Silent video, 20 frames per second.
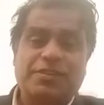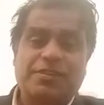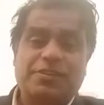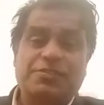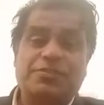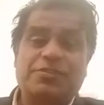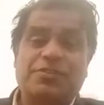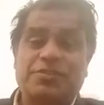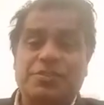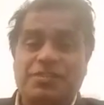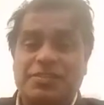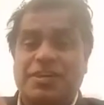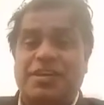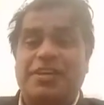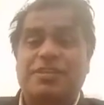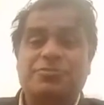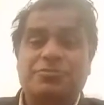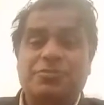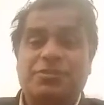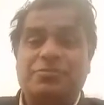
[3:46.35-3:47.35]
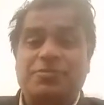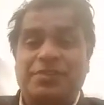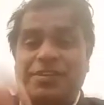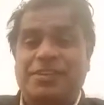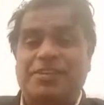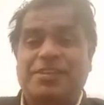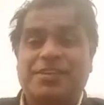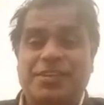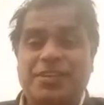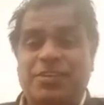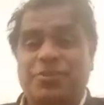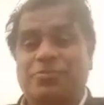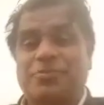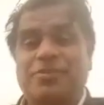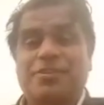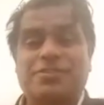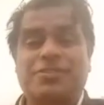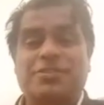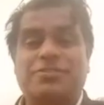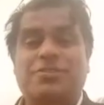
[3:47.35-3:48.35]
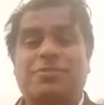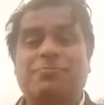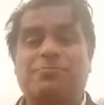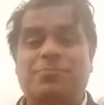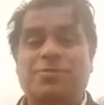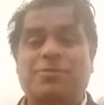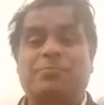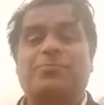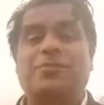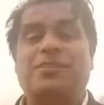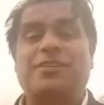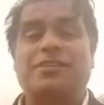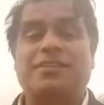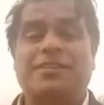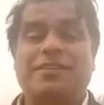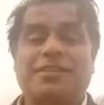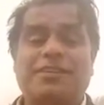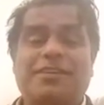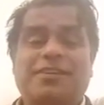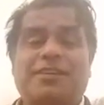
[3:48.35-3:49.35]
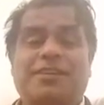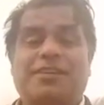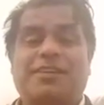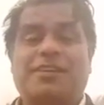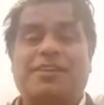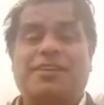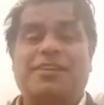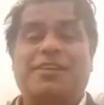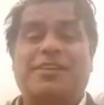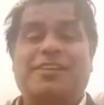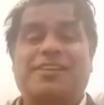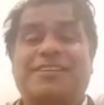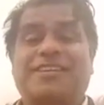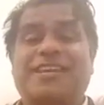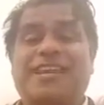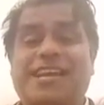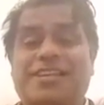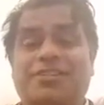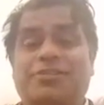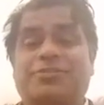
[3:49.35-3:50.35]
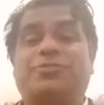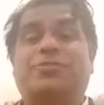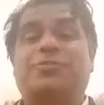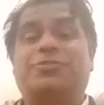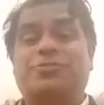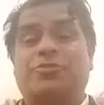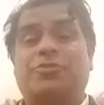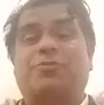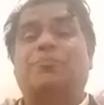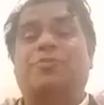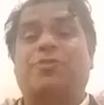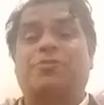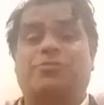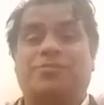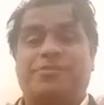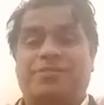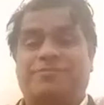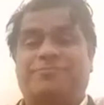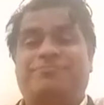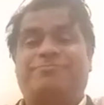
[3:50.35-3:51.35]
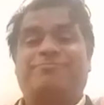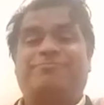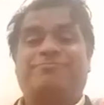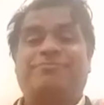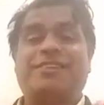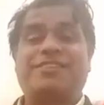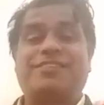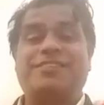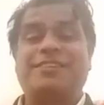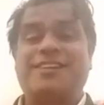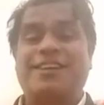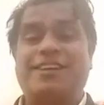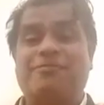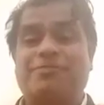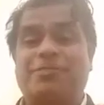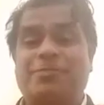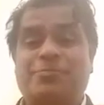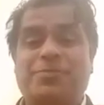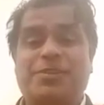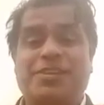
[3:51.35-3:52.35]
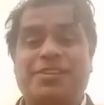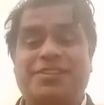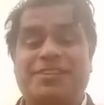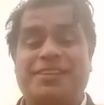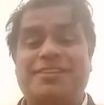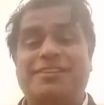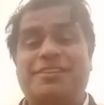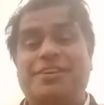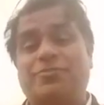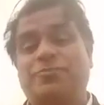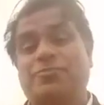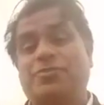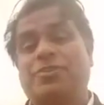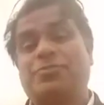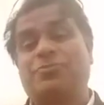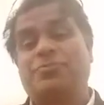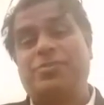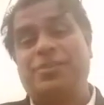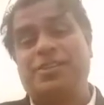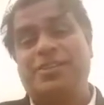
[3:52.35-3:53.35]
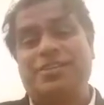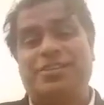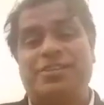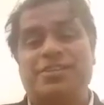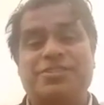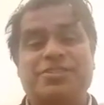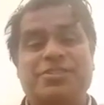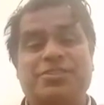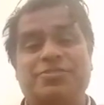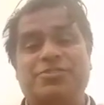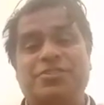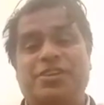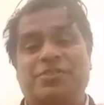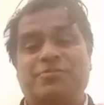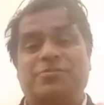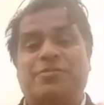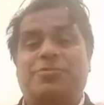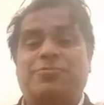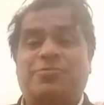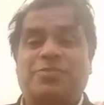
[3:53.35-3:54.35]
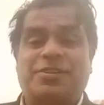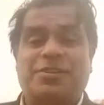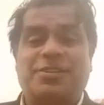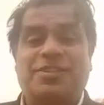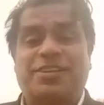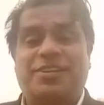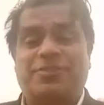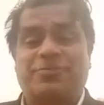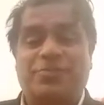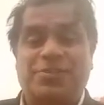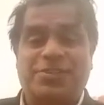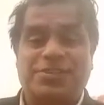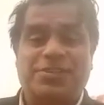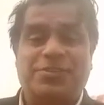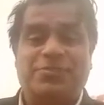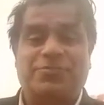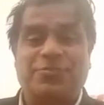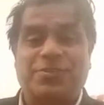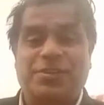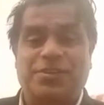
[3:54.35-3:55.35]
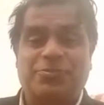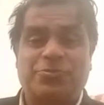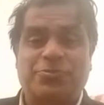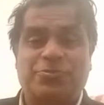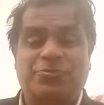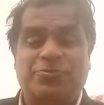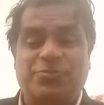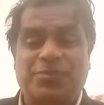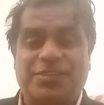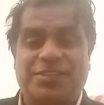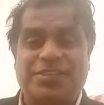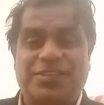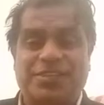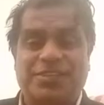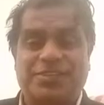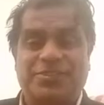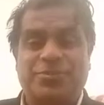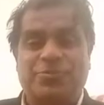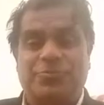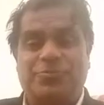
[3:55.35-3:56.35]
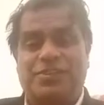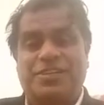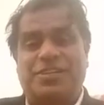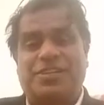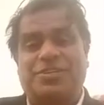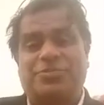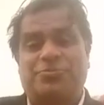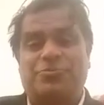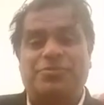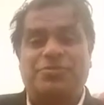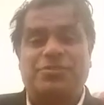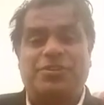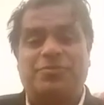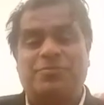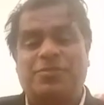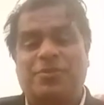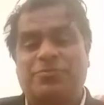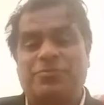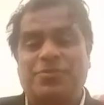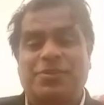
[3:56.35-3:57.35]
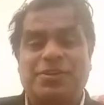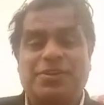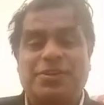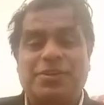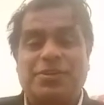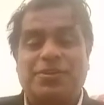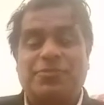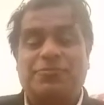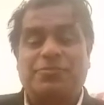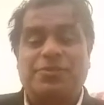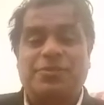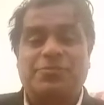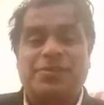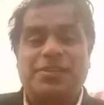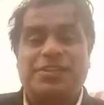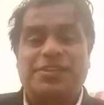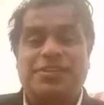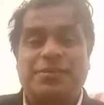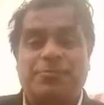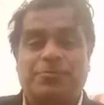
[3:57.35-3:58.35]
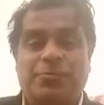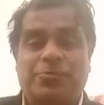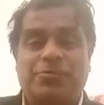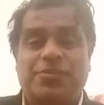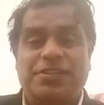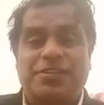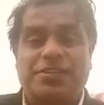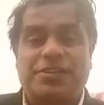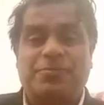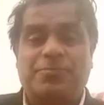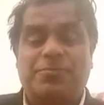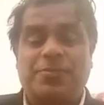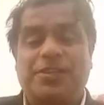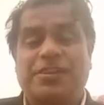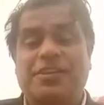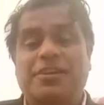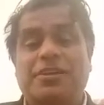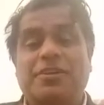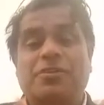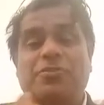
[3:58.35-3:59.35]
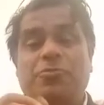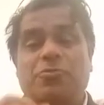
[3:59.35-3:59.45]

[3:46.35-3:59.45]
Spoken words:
This is also a very ridiculous. Some people attach the job offer. It never means that after 3 years job offer, they are waiting for your 3 years, you will get your job offer from any reputed company.